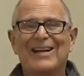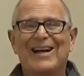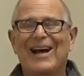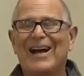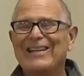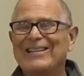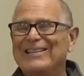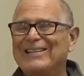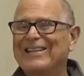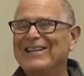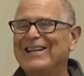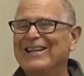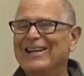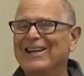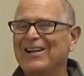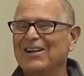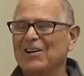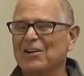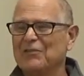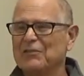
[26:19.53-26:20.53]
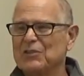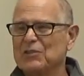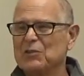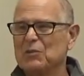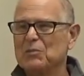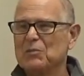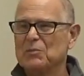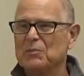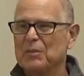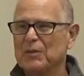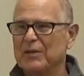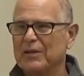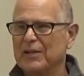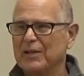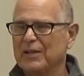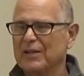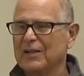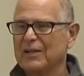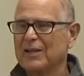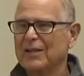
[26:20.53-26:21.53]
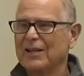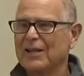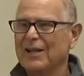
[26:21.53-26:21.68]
idea of a human being